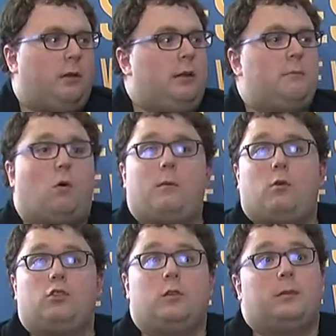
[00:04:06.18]
building more and
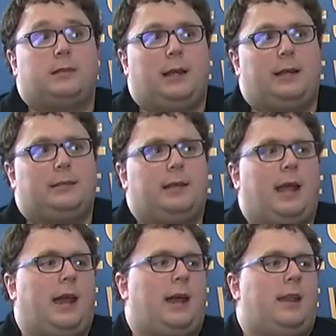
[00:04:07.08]
more Joomla sites.
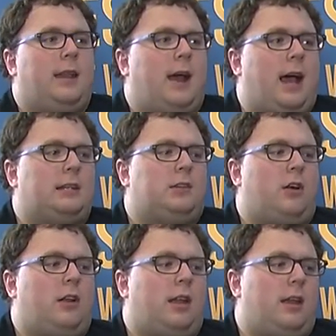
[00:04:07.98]
And I
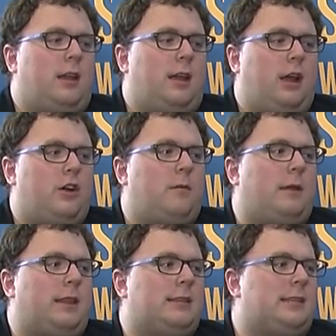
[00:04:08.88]
heard
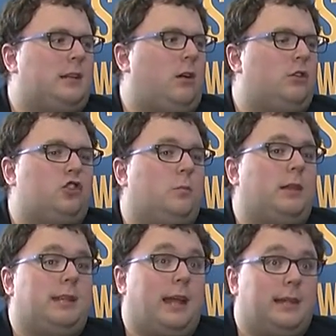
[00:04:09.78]
about this thing called
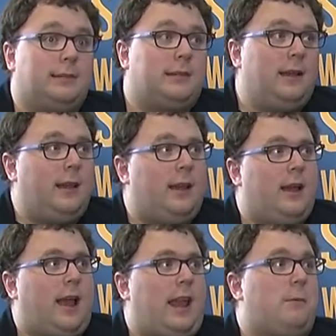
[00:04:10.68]
JoomlaDays.
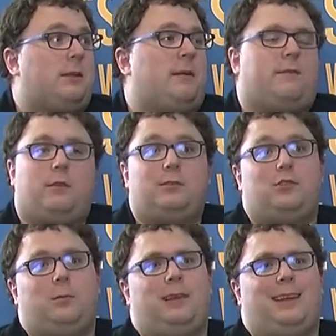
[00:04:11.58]
And I went to my
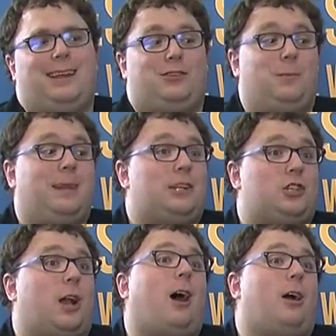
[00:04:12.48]
first JoomlaDay
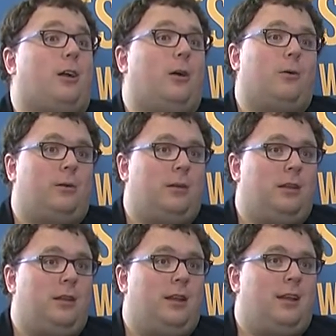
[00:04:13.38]
Chicago.
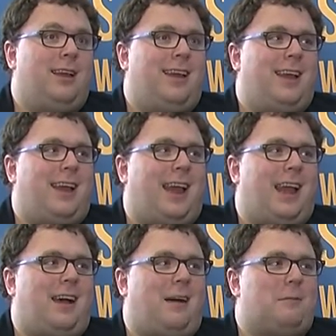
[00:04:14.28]

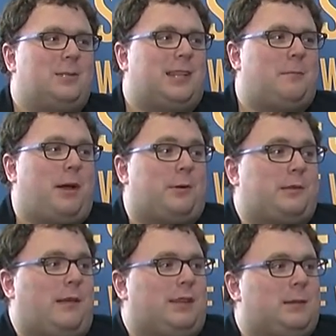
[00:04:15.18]
It was at the
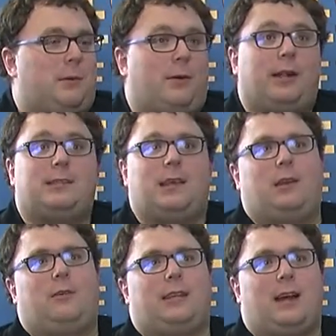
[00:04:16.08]
Microsoft Experience
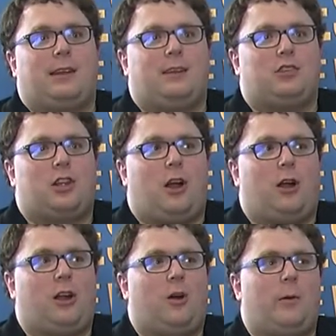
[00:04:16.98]
Center in downtown
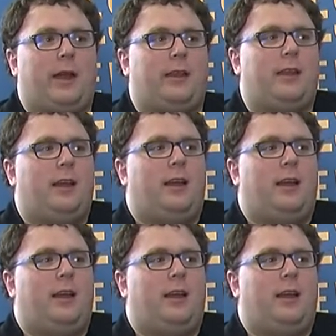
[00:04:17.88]
Chicago, and